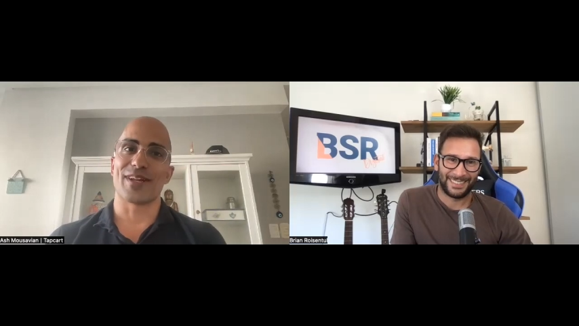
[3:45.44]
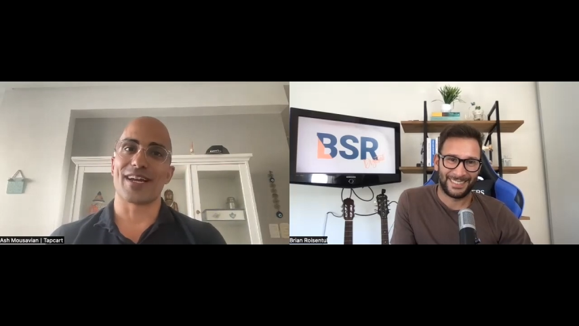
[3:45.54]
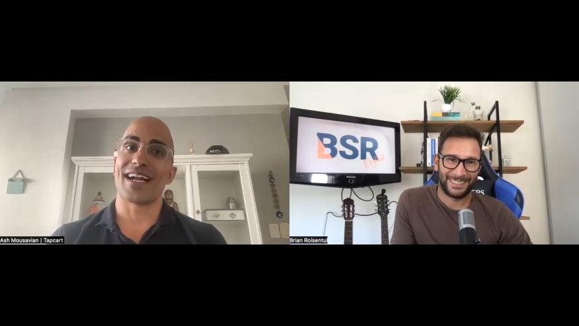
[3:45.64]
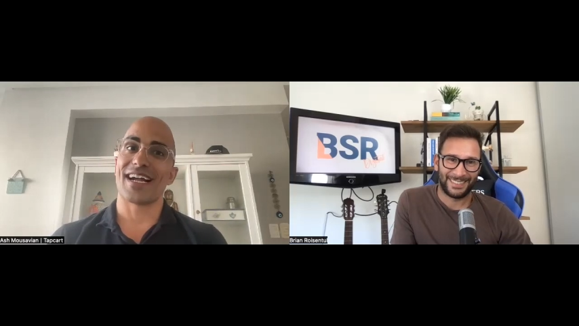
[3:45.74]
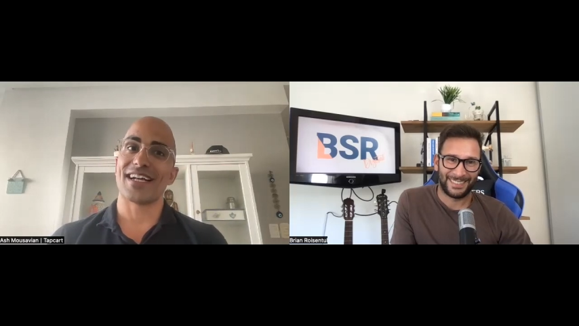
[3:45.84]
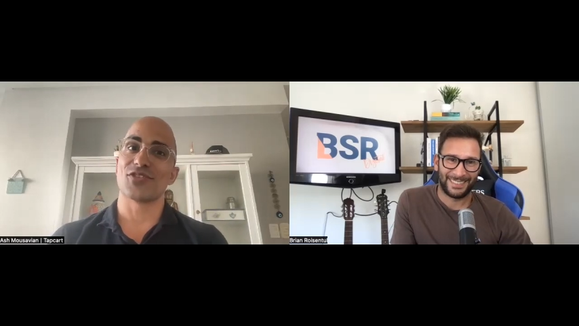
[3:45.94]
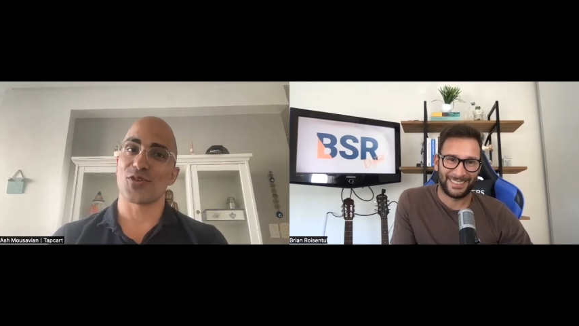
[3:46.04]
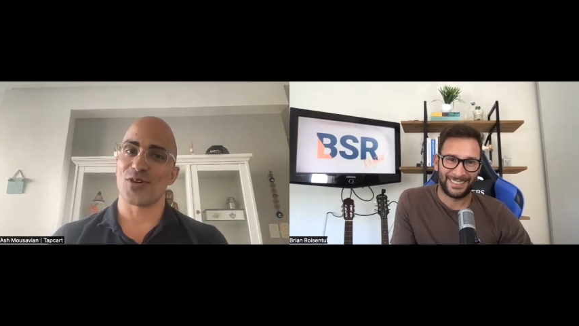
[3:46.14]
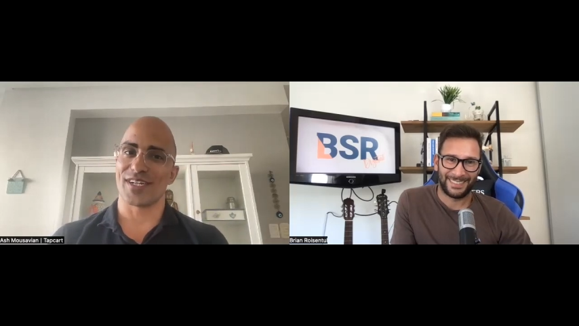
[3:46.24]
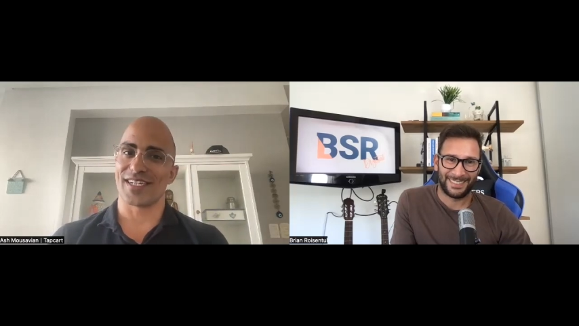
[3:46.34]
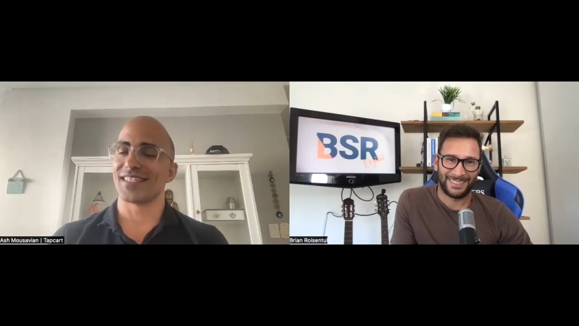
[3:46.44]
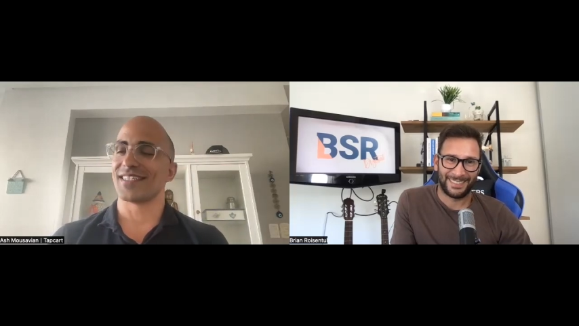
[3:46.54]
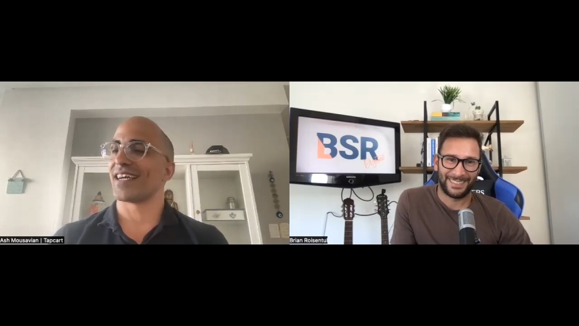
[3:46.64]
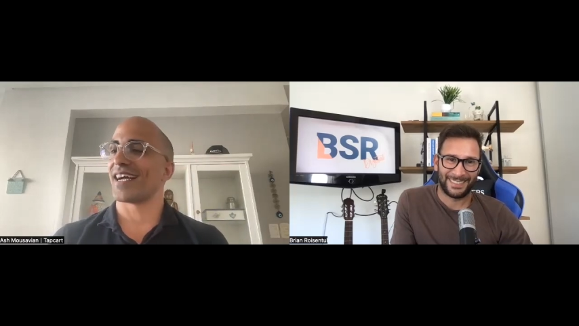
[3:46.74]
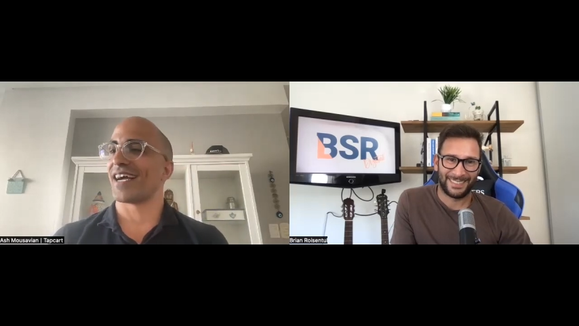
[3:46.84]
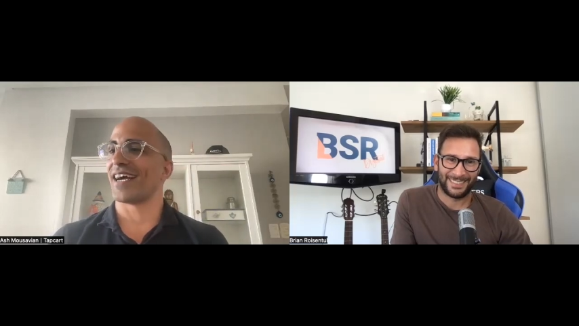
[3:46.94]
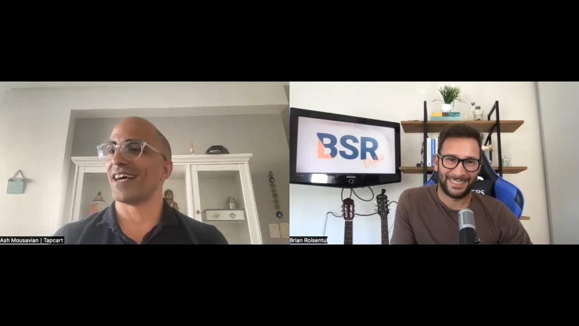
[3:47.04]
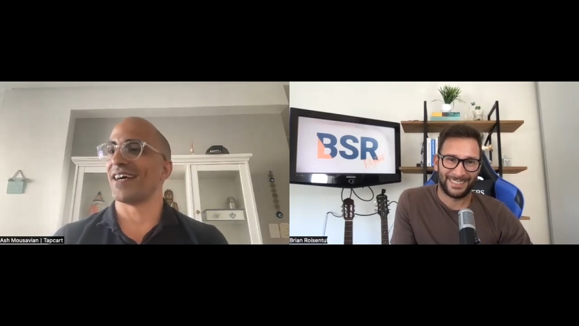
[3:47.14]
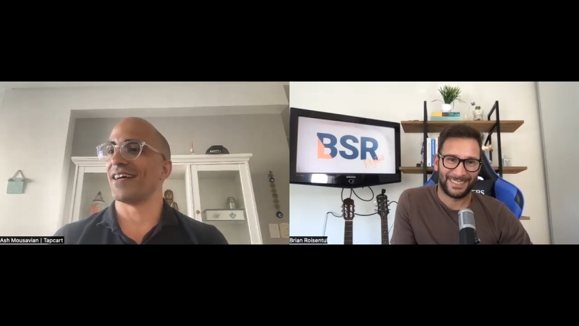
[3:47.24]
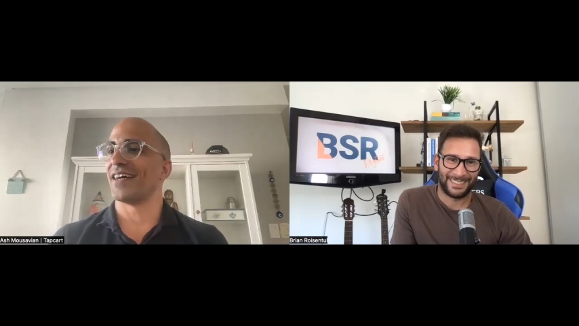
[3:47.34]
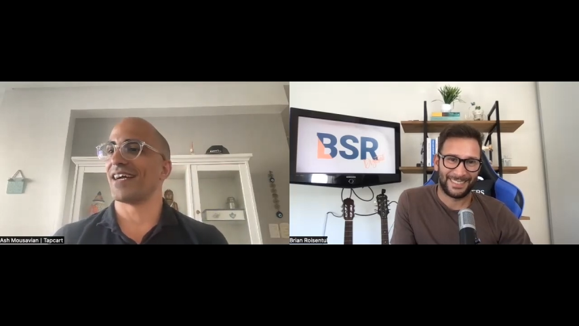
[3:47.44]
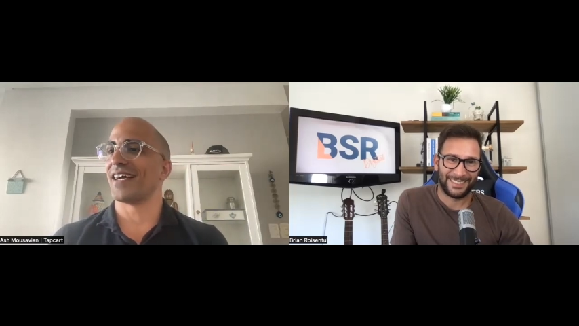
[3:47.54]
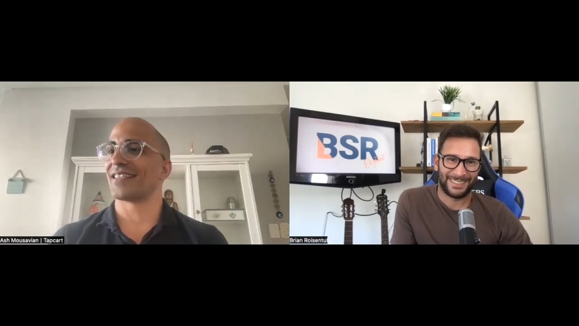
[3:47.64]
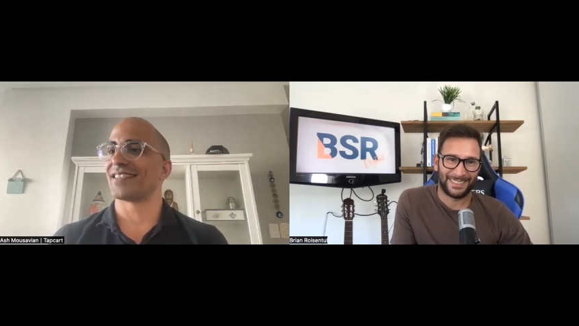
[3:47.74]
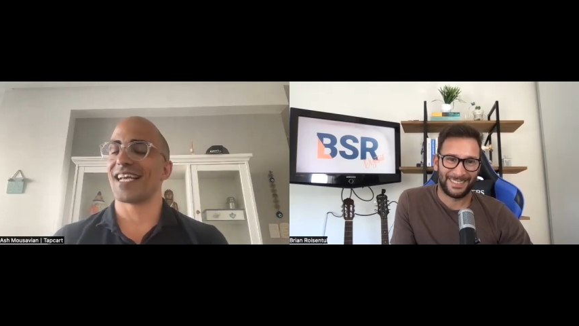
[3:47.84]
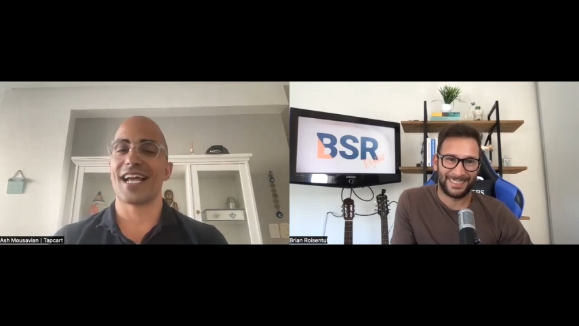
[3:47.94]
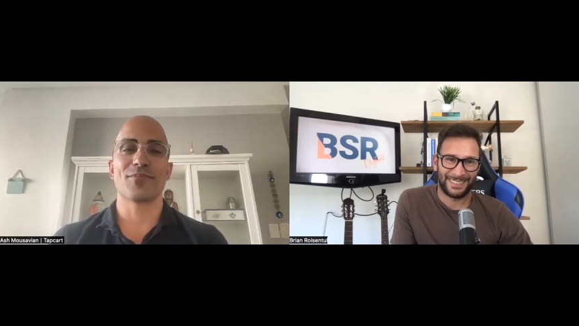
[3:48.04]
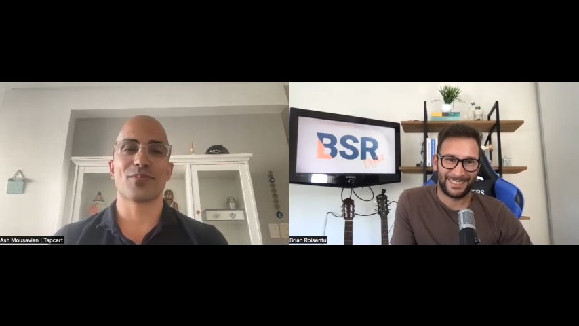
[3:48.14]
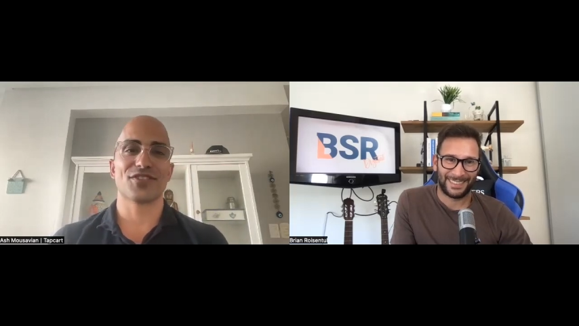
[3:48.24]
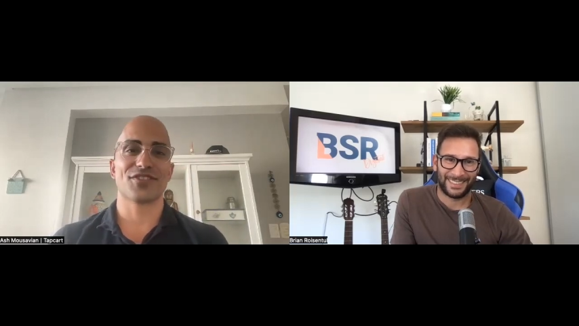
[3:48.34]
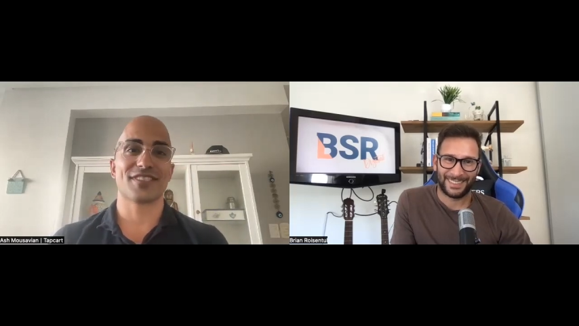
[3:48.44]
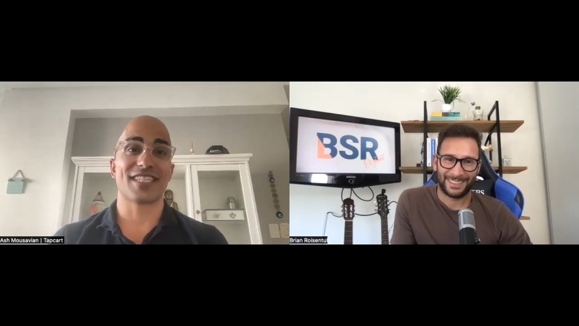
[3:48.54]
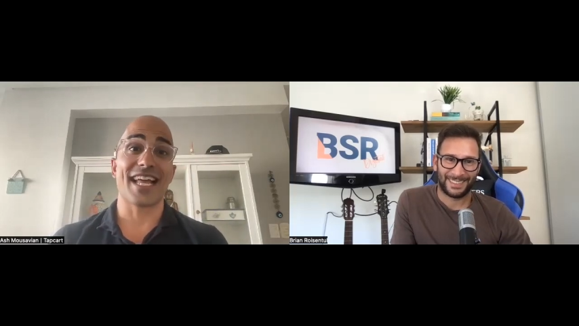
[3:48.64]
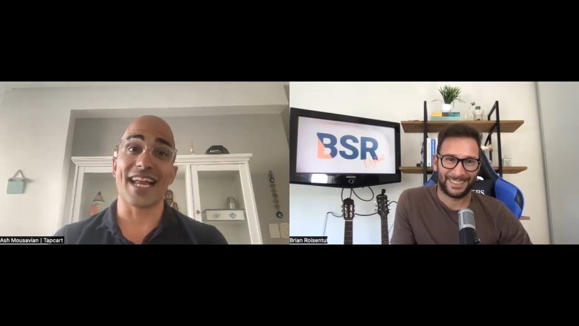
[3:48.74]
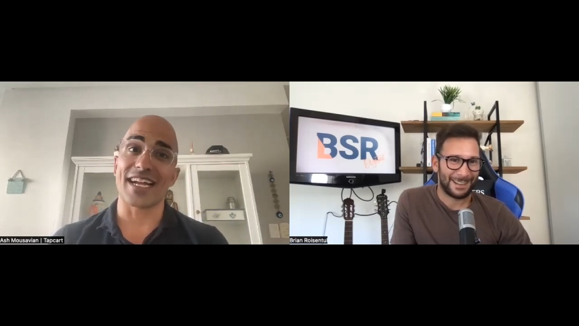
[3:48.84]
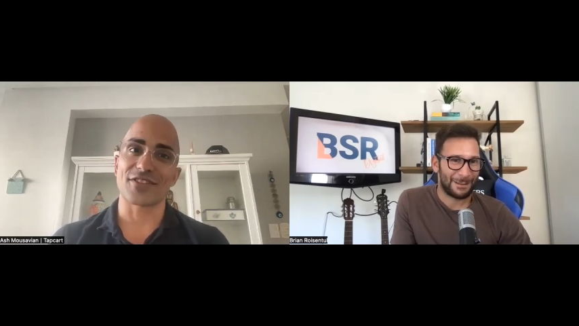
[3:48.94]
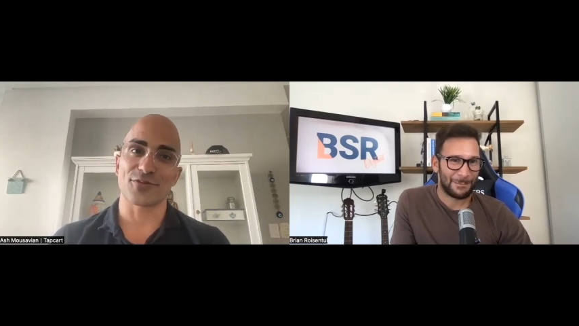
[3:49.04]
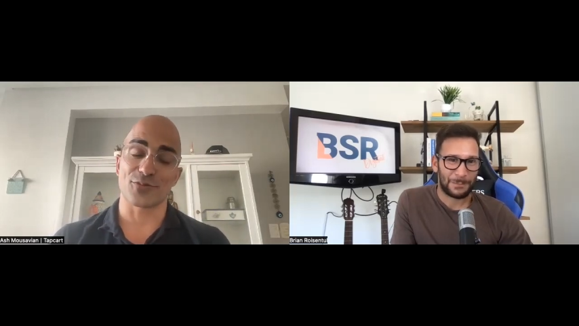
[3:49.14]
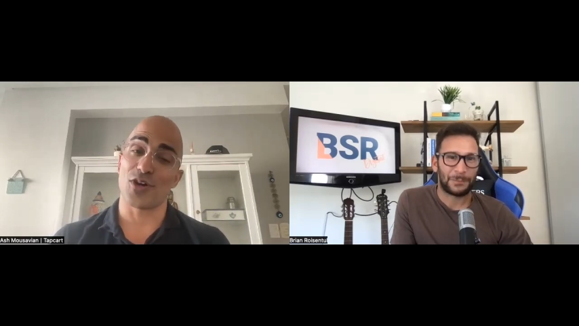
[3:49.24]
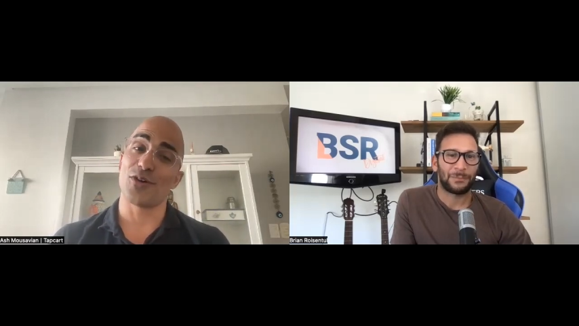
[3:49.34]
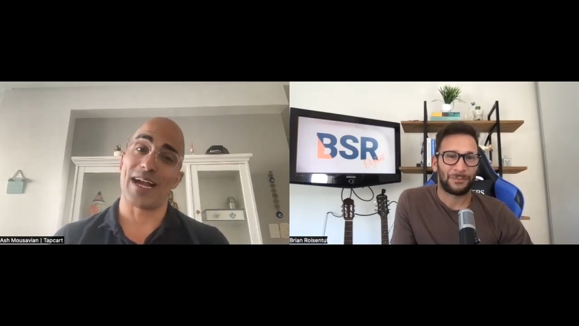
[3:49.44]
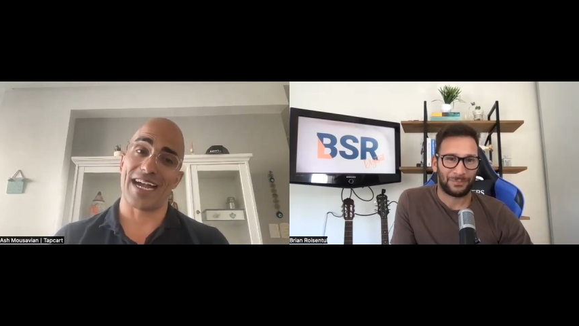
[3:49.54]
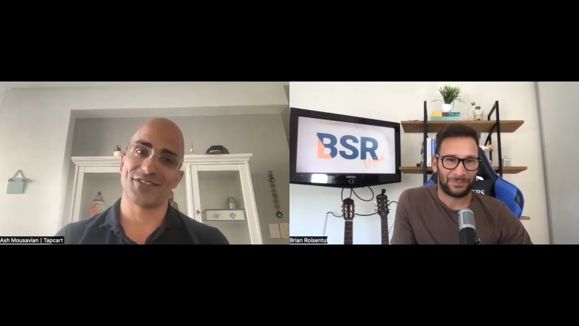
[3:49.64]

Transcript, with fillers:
Speaker 1: when I had joined. Uh, at 10 10x ROAS